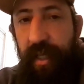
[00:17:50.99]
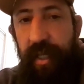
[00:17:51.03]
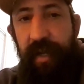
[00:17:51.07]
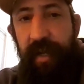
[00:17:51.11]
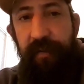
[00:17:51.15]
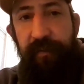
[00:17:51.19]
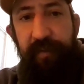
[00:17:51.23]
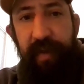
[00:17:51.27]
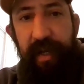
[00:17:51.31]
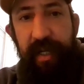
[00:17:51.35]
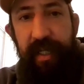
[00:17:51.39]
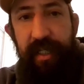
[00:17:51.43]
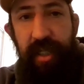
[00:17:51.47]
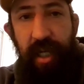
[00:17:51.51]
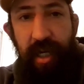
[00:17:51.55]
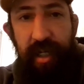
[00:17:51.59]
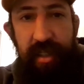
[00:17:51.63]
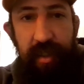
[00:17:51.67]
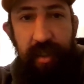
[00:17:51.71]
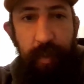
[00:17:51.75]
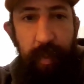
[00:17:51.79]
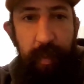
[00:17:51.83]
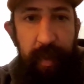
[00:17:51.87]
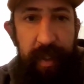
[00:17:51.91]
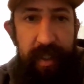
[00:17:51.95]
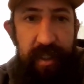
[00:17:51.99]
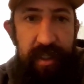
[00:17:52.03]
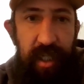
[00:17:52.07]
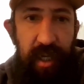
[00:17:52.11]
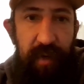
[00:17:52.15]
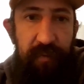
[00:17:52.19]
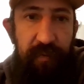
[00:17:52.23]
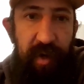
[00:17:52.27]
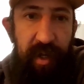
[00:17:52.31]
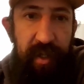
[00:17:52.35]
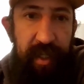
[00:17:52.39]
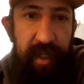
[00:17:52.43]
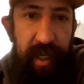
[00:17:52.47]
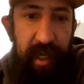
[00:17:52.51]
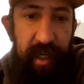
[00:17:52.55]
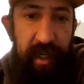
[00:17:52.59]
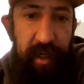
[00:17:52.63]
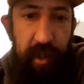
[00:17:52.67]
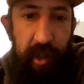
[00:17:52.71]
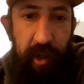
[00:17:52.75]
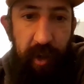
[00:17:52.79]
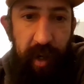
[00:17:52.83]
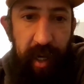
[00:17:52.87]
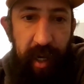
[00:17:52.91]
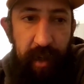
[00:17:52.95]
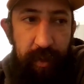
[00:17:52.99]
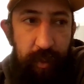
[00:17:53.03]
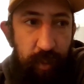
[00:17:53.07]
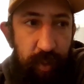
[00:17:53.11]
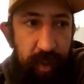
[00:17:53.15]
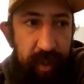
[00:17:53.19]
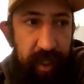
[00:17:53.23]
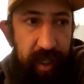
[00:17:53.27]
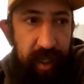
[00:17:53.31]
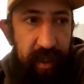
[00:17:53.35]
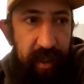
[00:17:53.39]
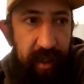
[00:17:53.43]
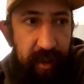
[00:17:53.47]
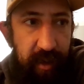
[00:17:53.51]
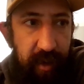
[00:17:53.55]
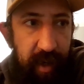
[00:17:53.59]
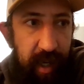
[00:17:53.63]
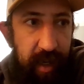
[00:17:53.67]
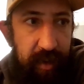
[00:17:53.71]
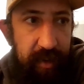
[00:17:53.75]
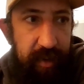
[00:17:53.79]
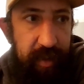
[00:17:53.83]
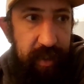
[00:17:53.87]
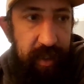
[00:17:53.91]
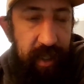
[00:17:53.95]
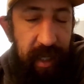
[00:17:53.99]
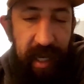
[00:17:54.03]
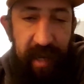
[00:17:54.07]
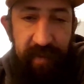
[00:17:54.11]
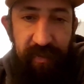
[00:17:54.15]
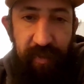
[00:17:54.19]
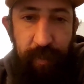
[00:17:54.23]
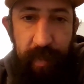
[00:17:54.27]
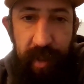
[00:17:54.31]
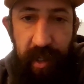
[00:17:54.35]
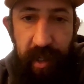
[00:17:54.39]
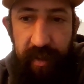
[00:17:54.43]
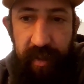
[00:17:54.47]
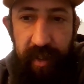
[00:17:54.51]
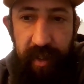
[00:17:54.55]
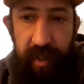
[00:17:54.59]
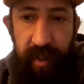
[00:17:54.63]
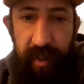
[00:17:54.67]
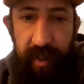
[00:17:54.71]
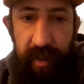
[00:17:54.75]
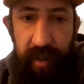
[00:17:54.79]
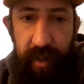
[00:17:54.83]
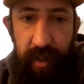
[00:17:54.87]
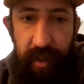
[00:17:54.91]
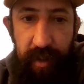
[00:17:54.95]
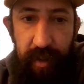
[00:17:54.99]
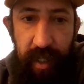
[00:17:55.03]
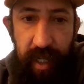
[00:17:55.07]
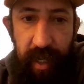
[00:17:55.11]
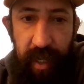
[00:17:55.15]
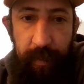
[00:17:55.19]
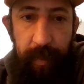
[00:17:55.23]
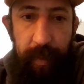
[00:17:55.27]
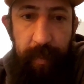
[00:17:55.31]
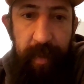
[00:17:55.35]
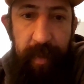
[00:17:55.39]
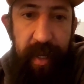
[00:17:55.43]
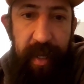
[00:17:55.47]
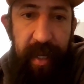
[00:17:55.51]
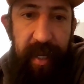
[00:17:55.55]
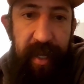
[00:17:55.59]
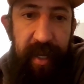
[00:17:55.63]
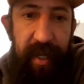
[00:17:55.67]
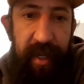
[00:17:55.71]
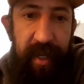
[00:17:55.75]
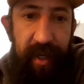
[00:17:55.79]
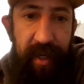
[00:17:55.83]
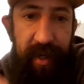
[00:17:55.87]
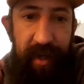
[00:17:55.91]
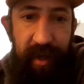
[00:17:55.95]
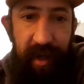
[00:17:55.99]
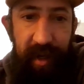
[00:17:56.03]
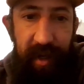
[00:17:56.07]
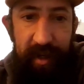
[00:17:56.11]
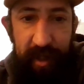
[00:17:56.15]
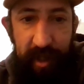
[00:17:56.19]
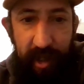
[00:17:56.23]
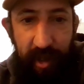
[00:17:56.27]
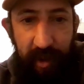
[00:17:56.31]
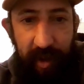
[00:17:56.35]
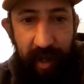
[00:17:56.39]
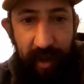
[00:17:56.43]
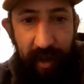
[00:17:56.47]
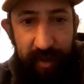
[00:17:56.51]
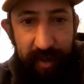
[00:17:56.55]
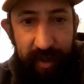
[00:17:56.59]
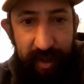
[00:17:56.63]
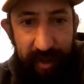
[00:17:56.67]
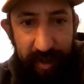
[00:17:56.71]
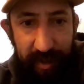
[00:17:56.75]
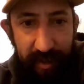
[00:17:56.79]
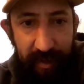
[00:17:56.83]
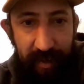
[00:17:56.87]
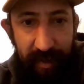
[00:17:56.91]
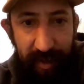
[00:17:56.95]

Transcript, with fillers: He he saw some of my stuff on the underground when the underground I haven't been on the MMA underground.